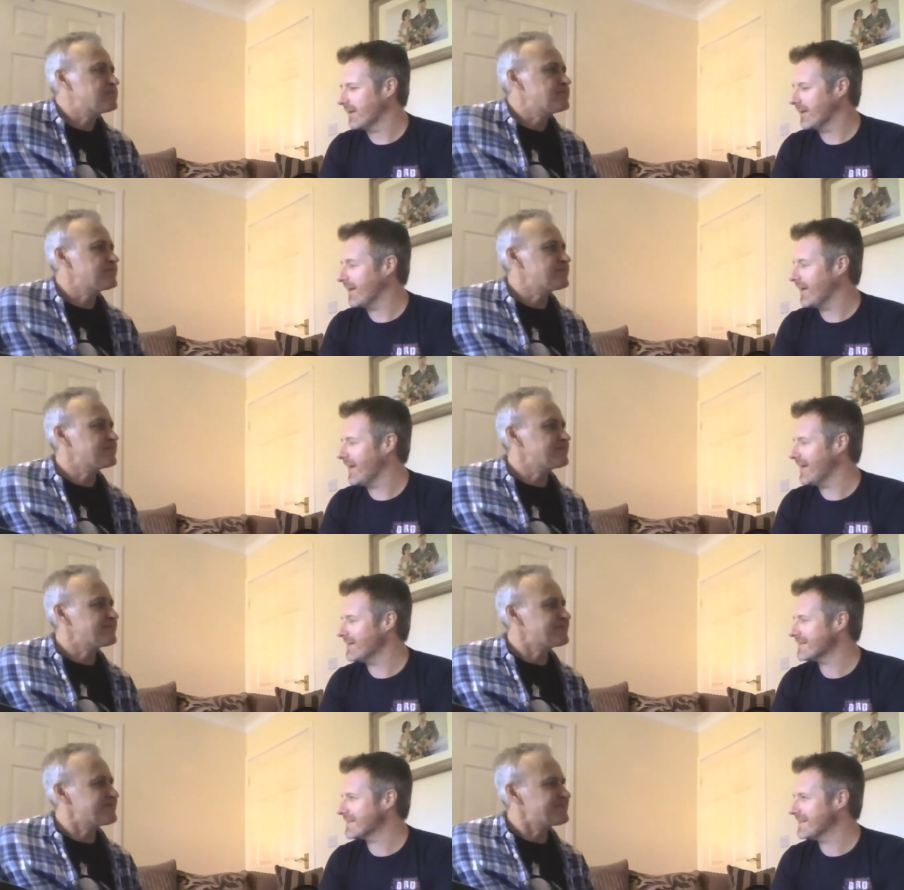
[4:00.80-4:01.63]
Speaker 1: Hey,
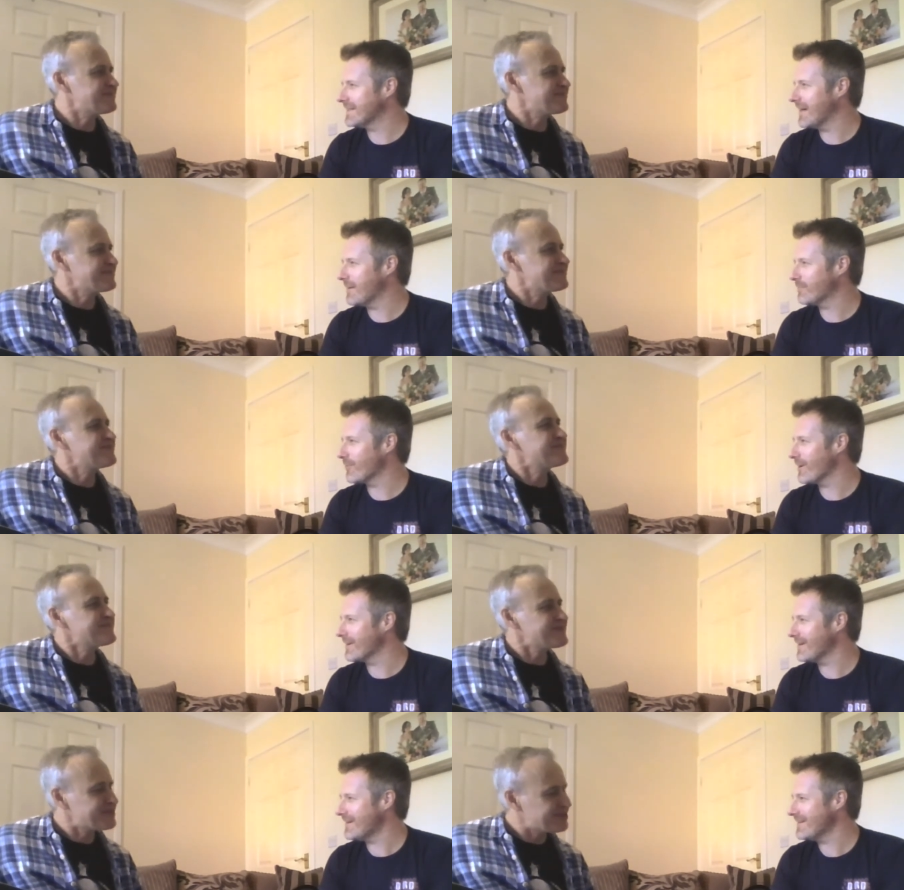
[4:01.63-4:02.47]
nicely done,
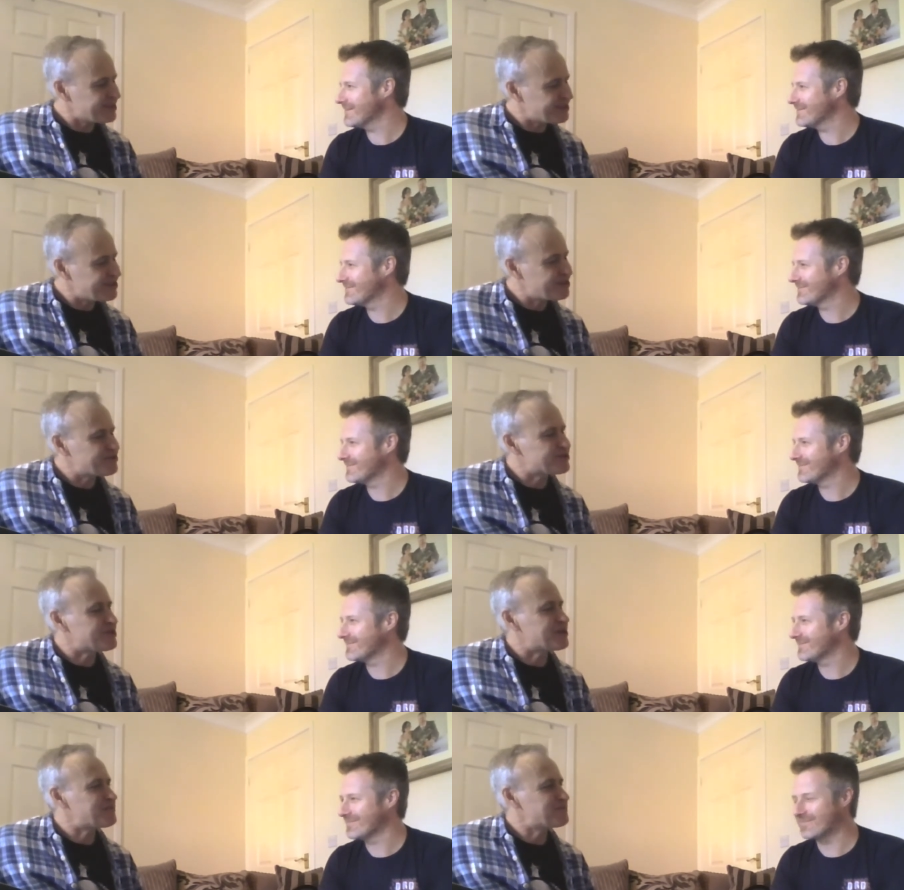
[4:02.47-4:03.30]
brother. And you,
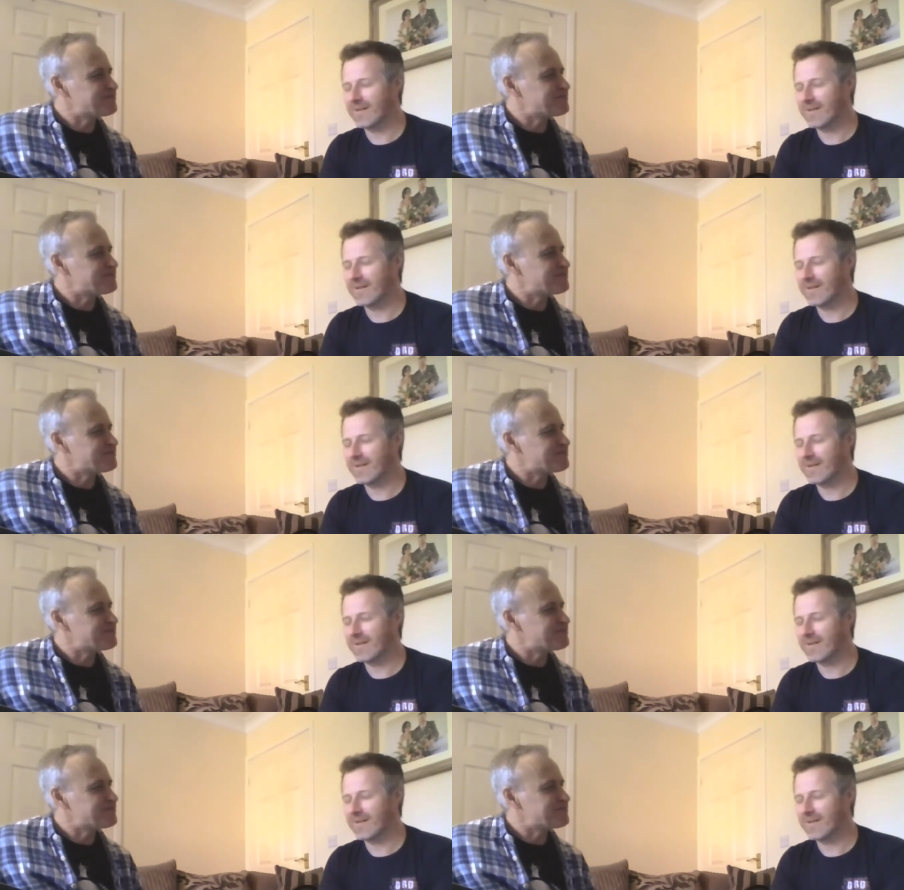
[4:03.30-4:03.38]
sir.